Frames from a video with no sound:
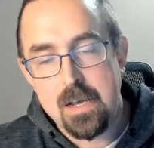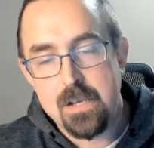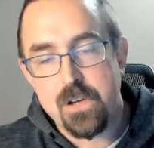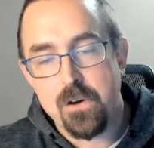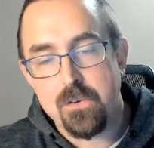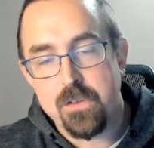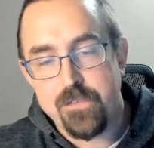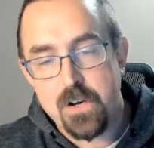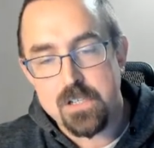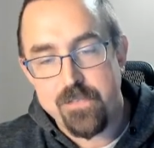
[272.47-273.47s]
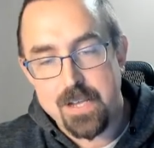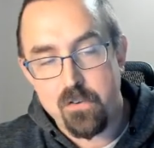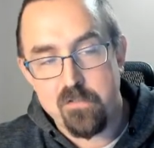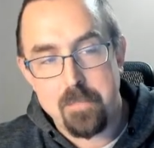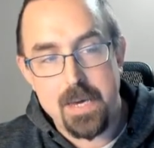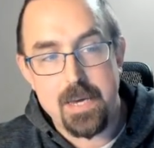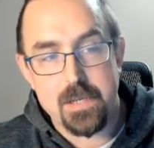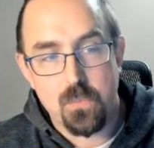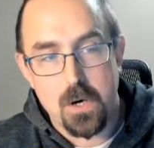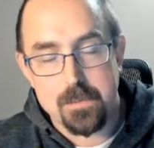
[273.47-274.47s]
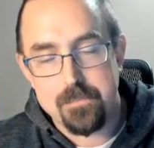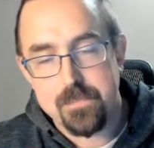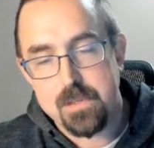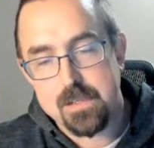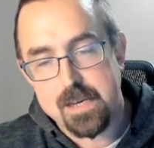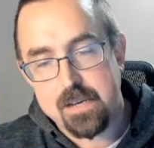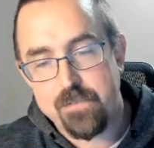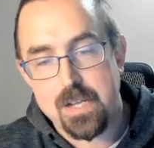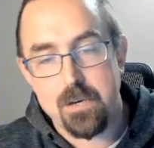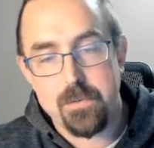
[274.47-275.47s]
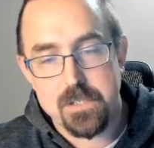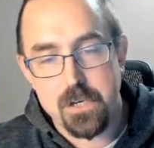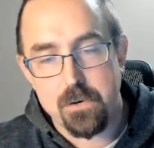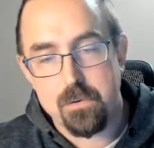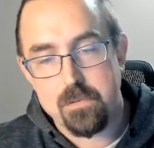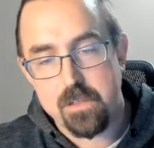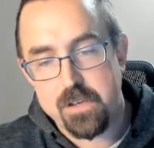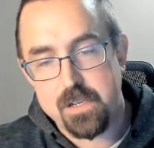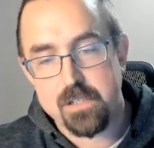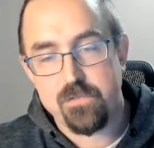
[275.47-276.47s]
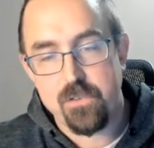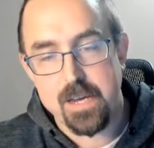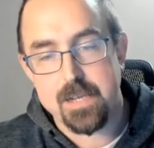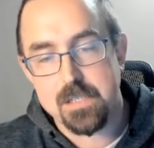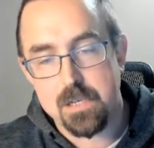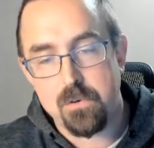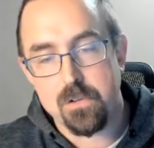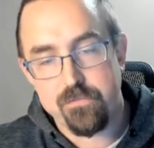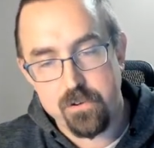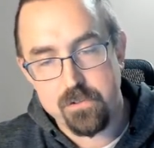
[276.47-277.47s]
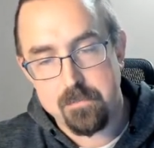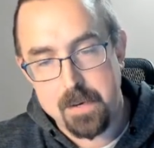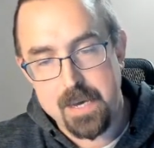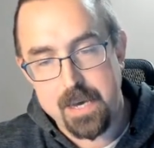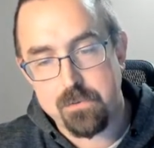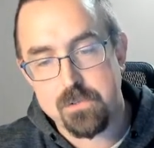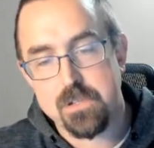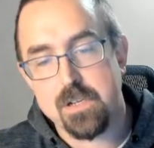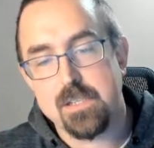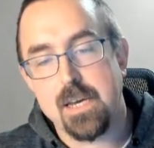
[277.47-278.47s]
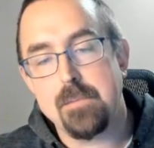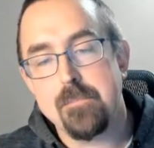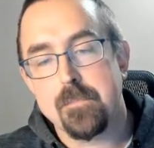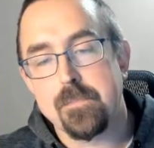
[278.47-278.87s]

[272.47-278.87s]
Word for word: So the first value of b is 1, the second value is 2, the third is 3, and so on through to b equals 13